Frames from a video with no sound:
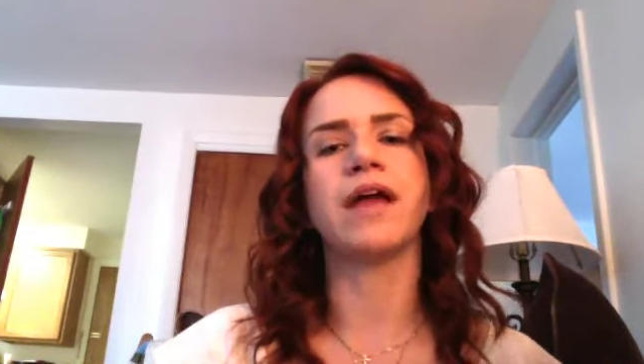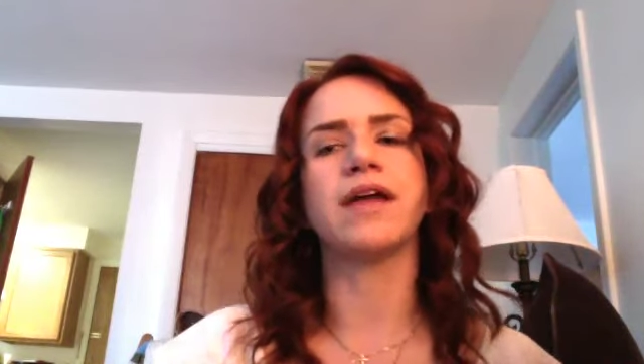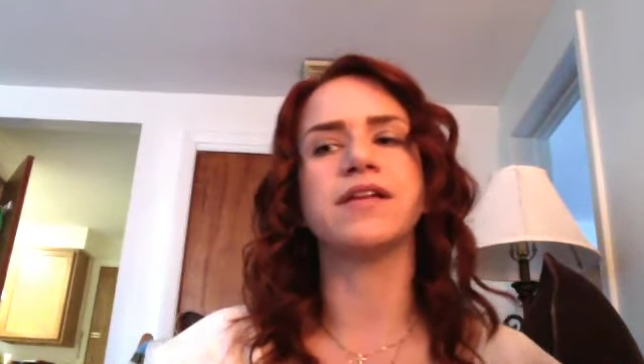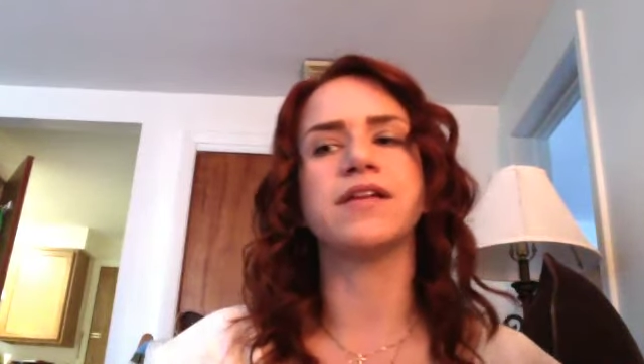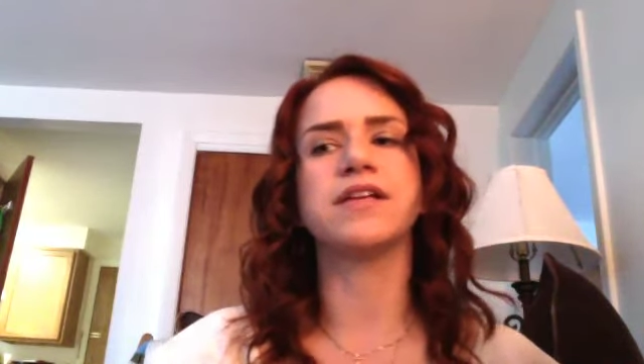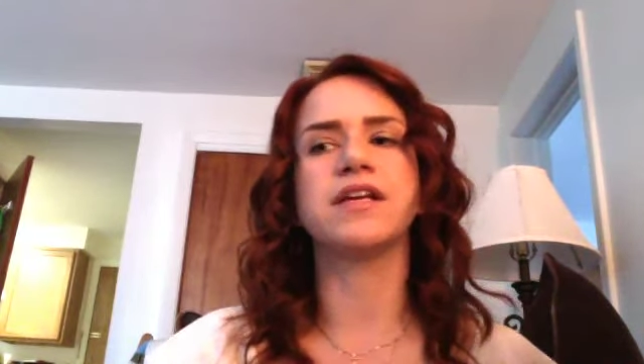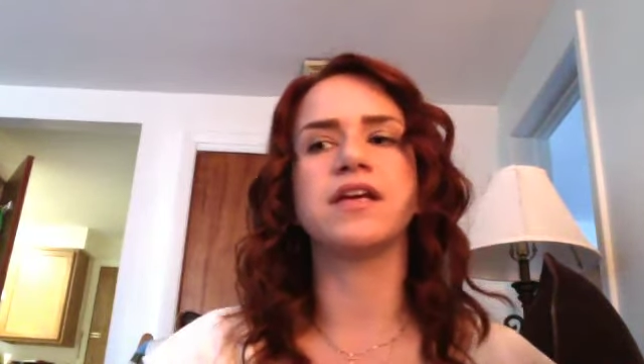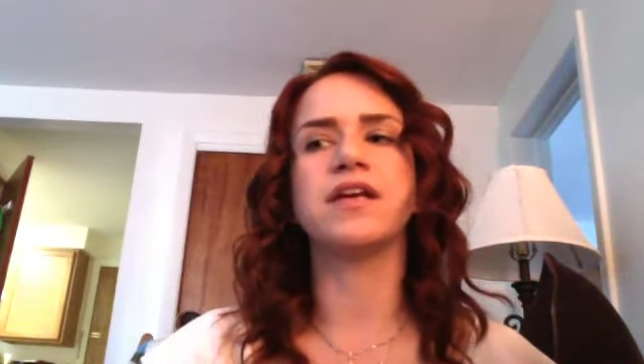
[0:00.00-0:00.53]

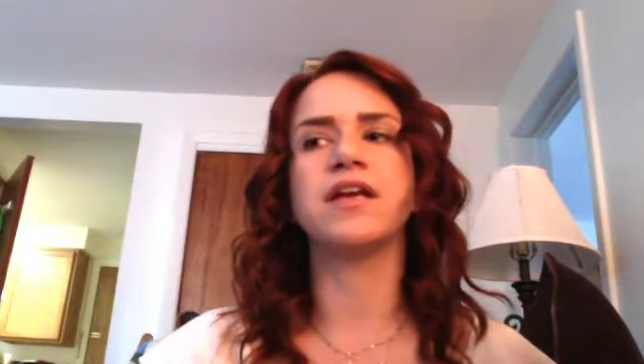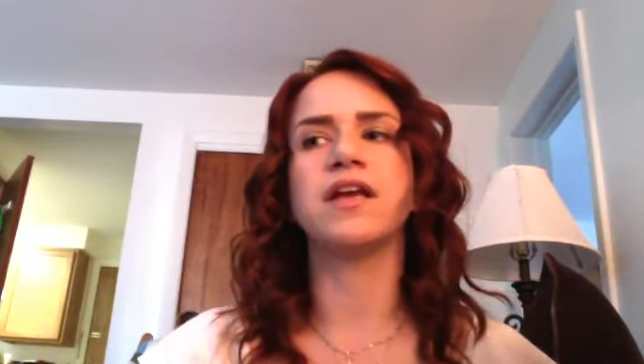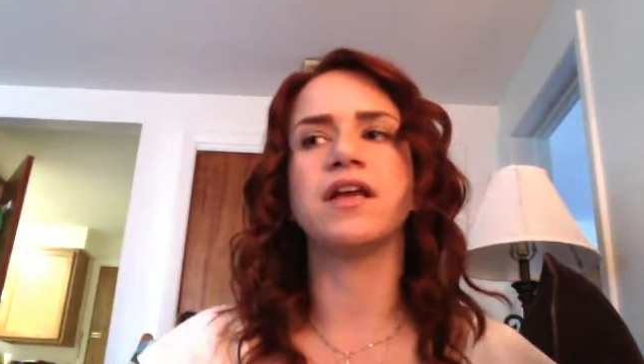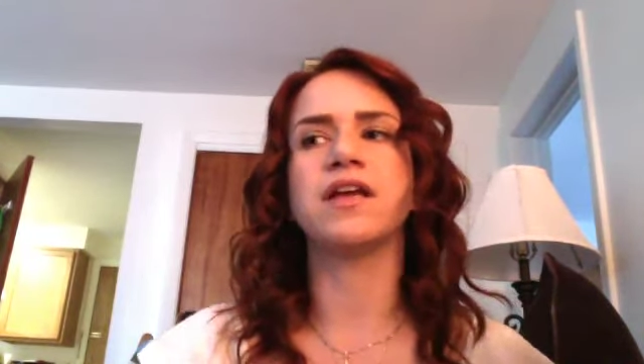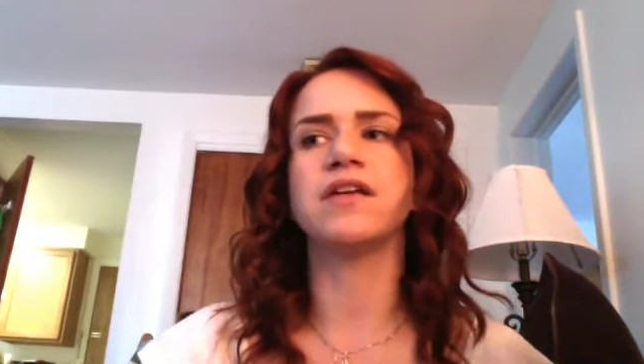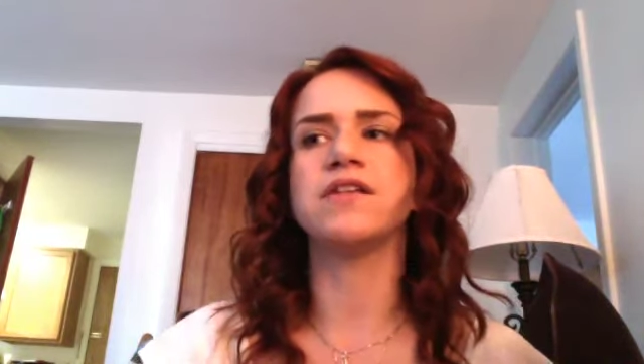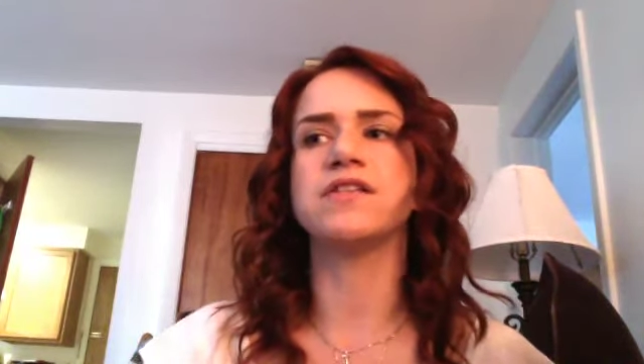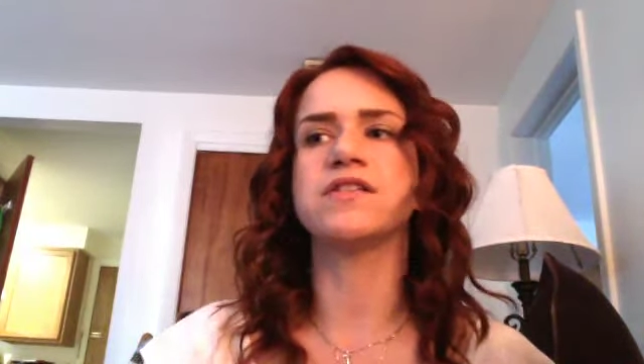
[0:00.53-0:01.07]
and he
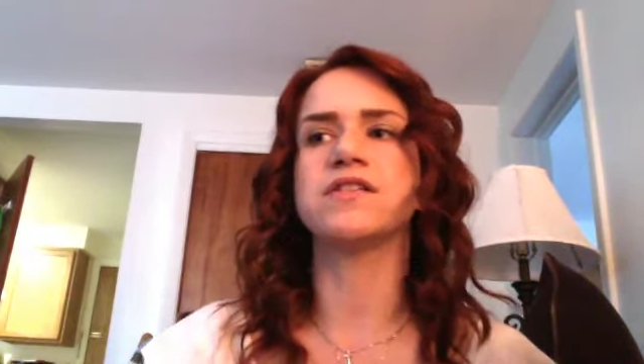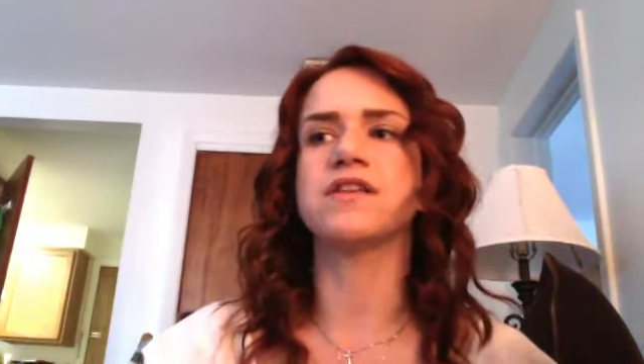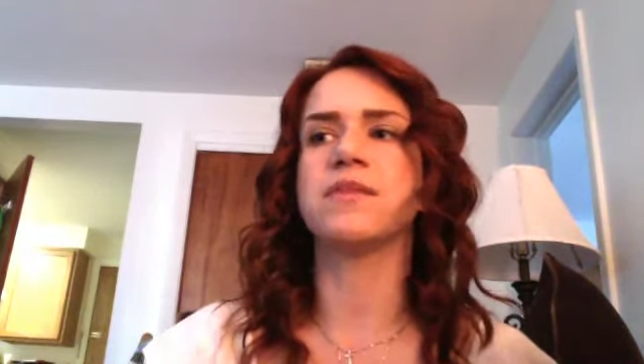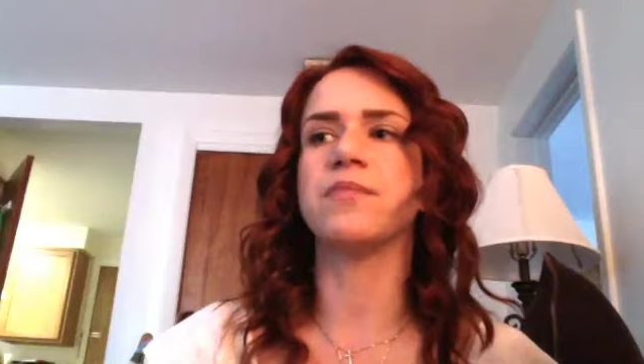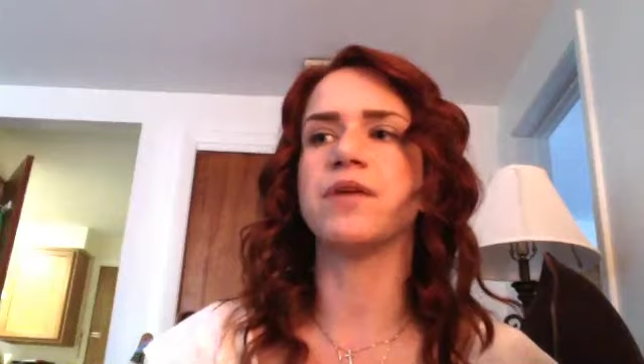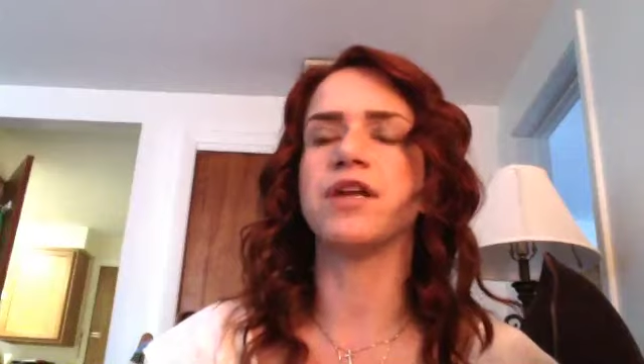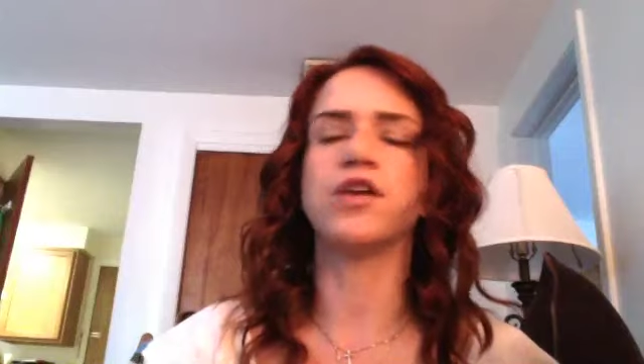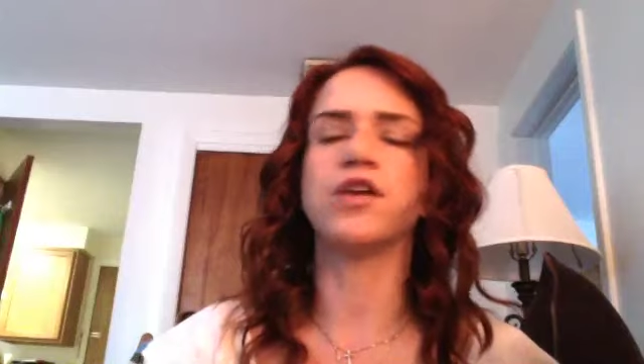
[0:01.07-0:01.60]
is
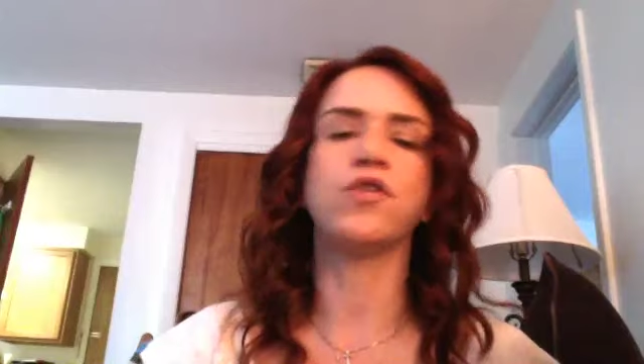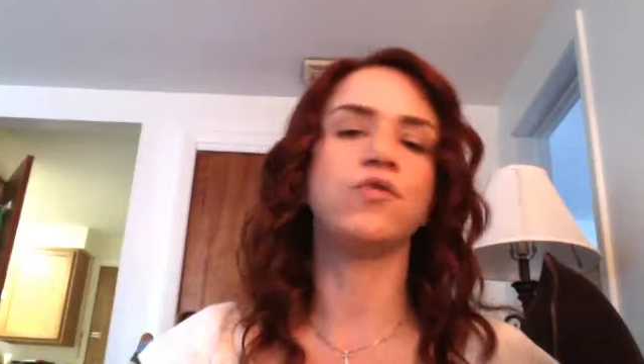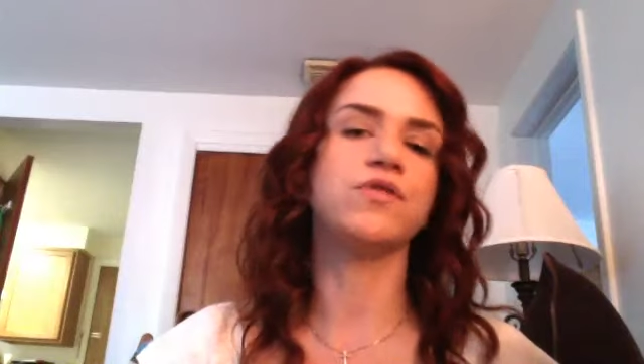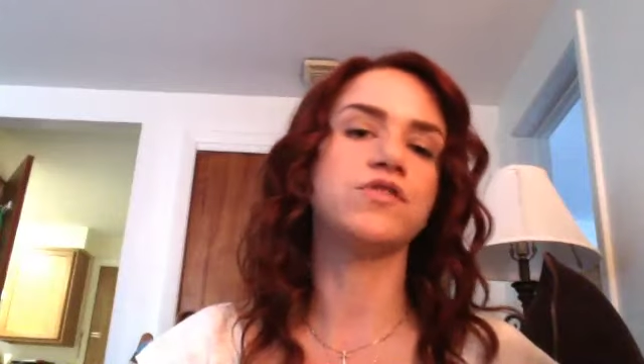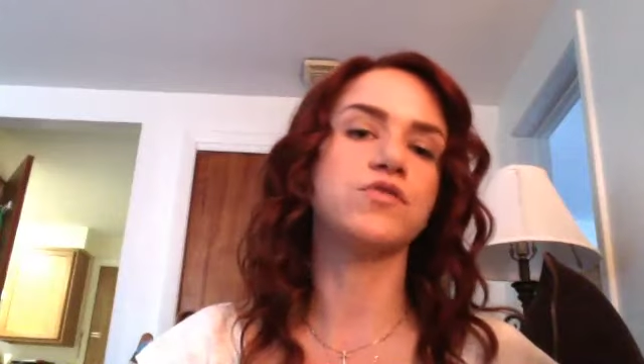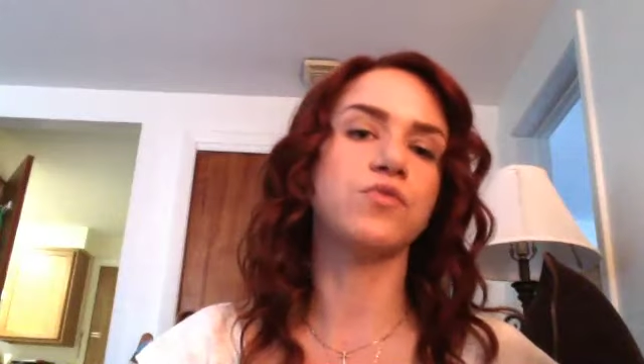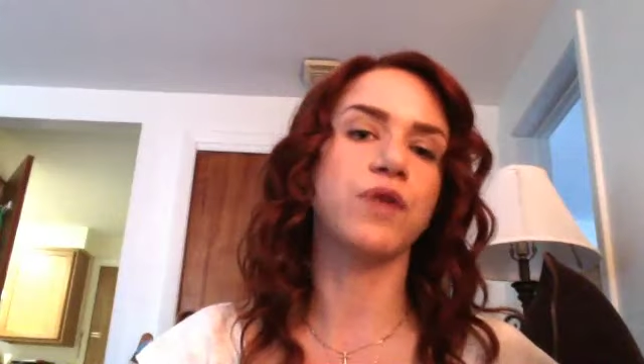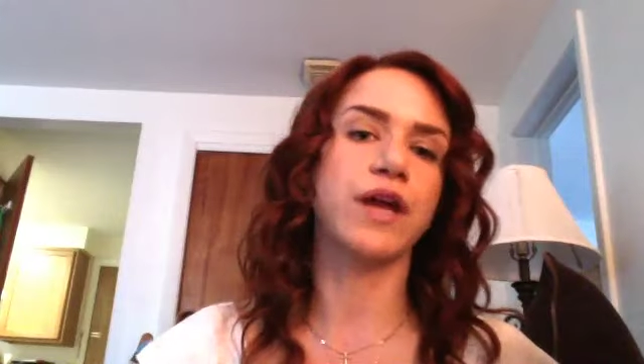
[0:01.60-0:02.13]
somebody who
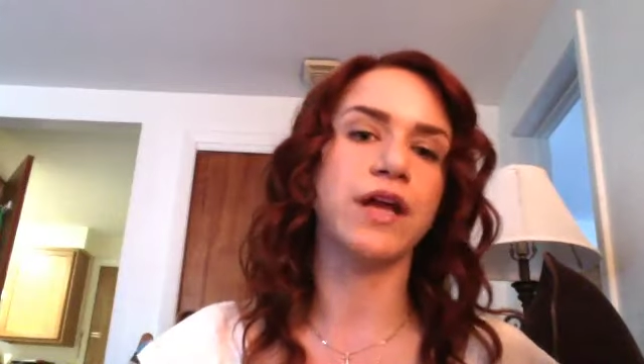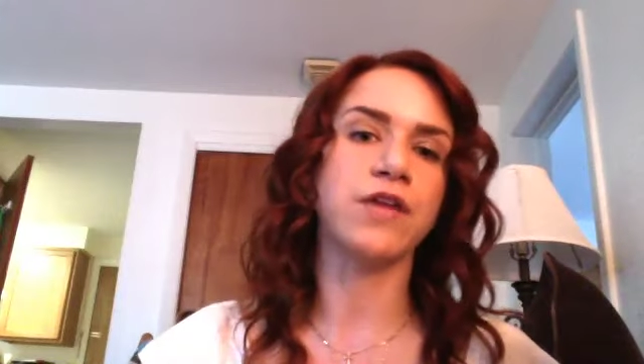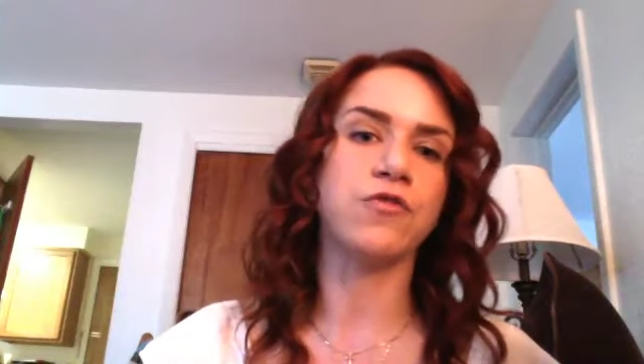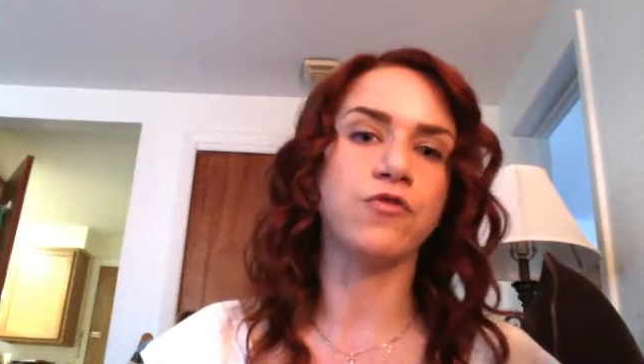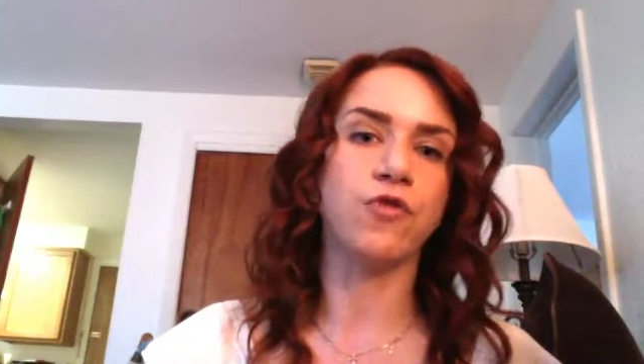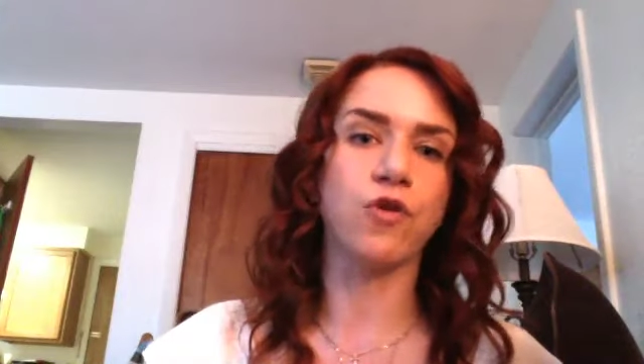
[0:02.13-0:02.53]
has written